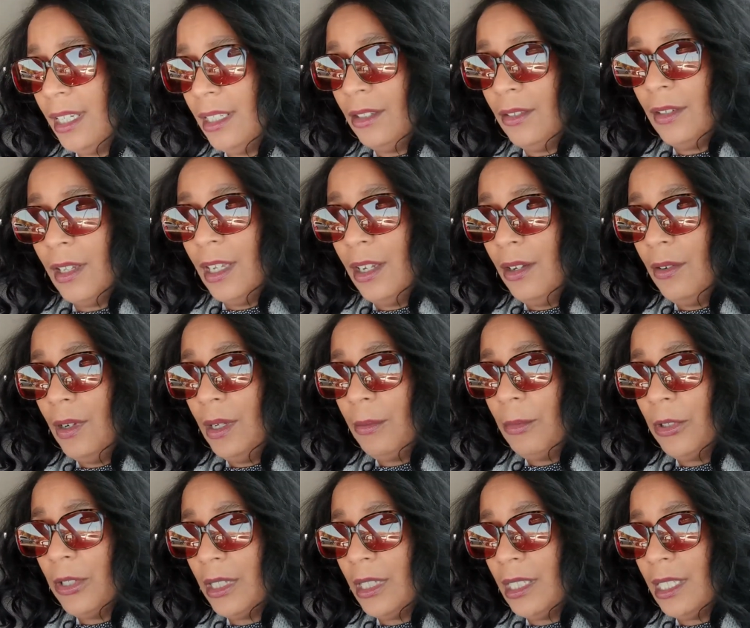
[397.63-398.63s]
don't know, I'm
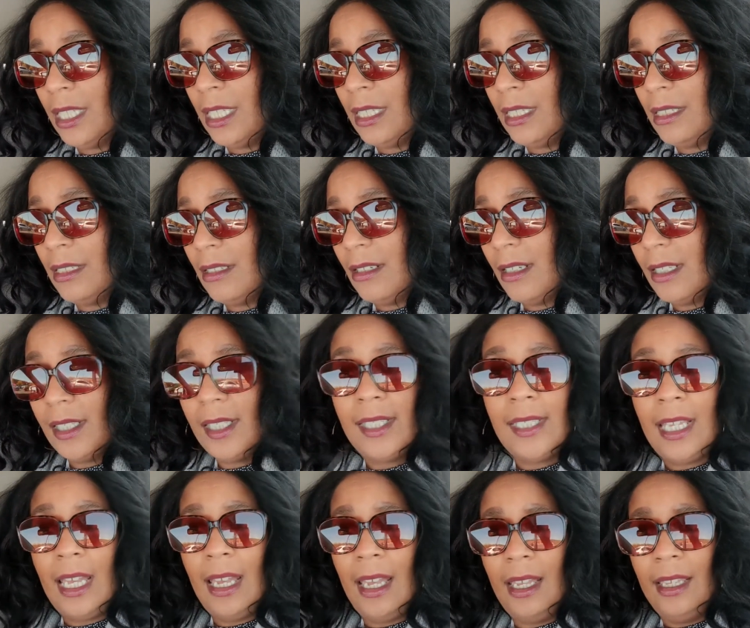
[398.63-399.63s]
really
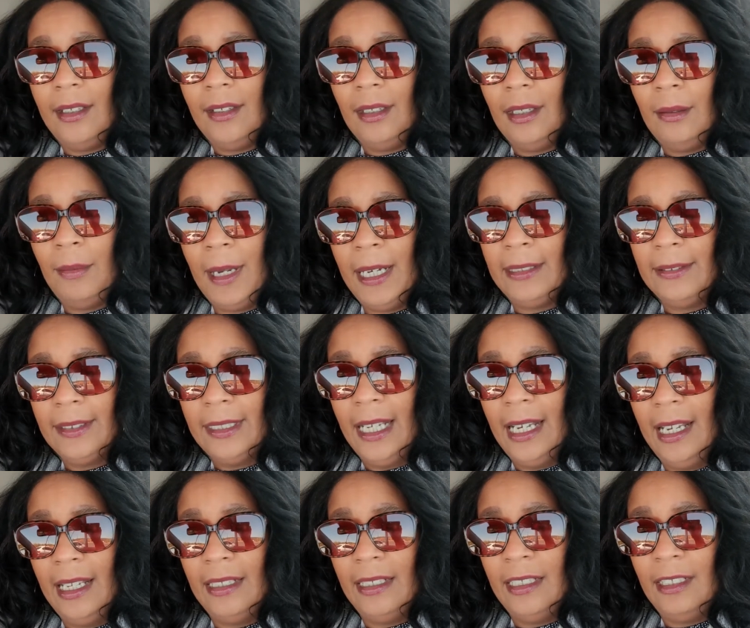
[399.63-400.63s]
sad about
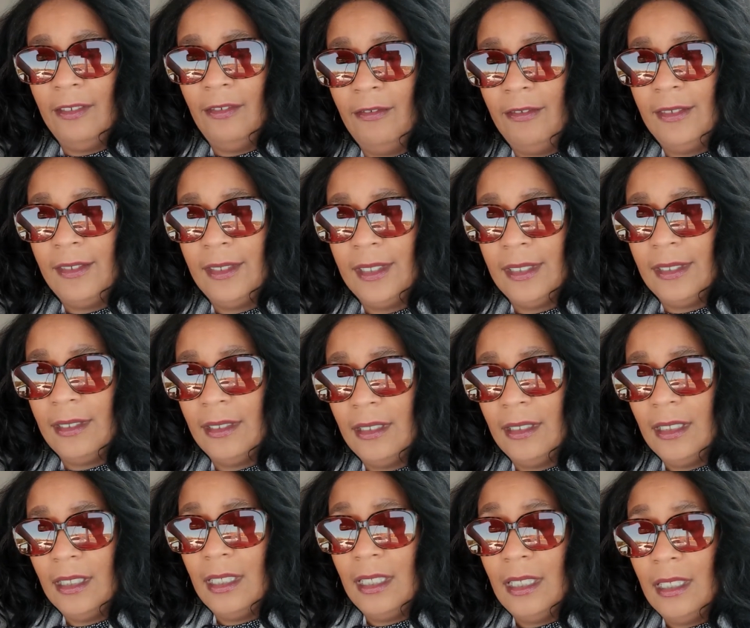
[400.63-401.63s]
that and
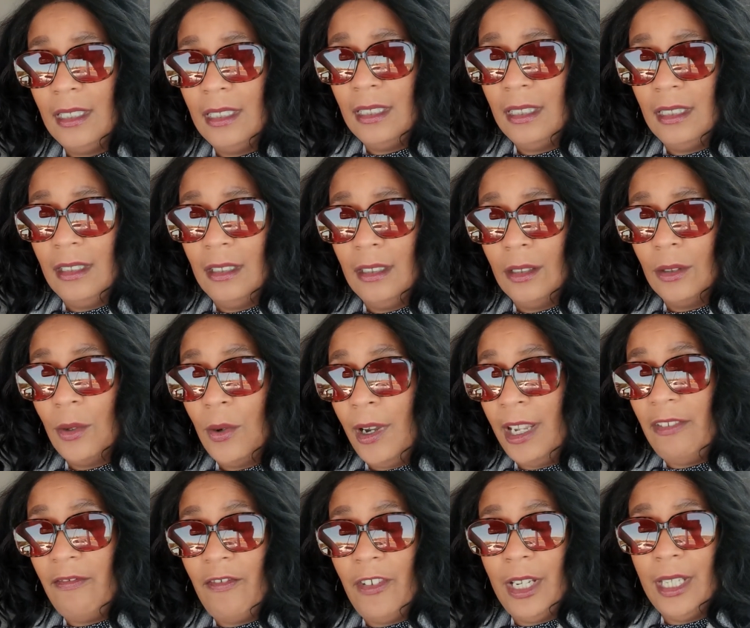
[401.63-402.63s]

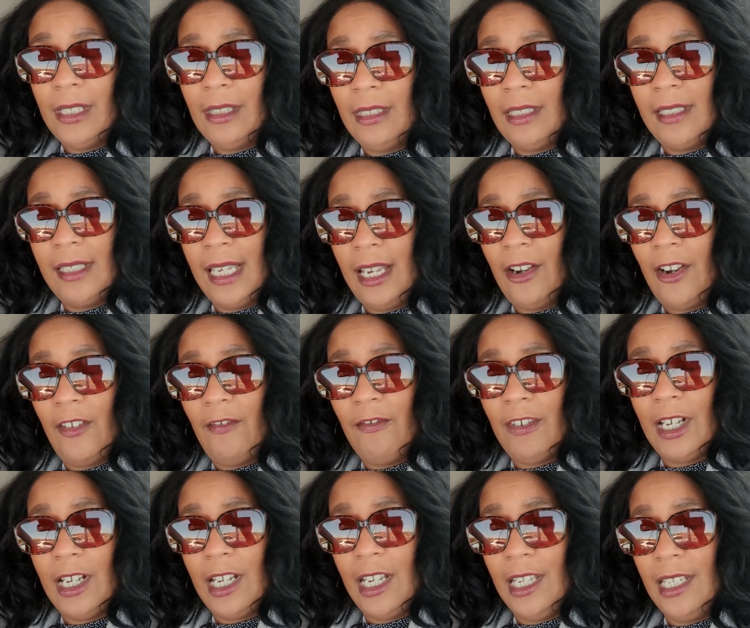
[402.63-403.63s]
quite frankly
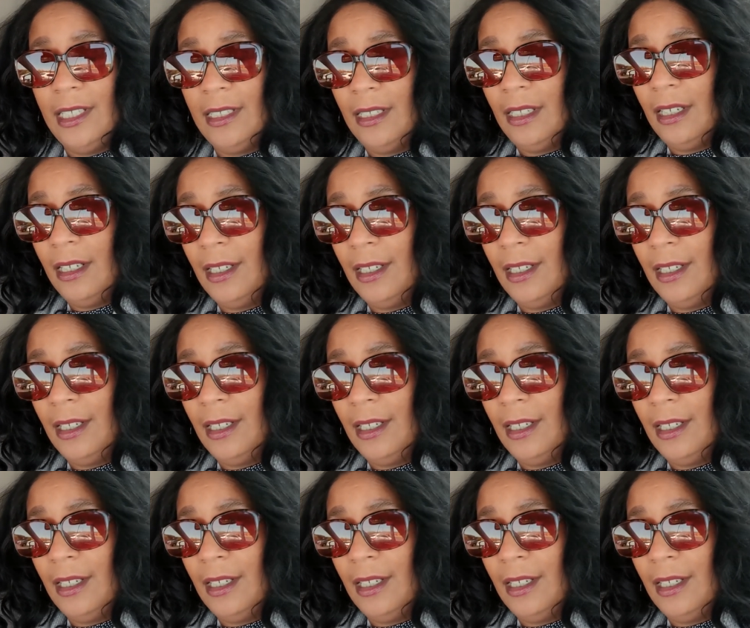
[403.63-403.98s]
terrified.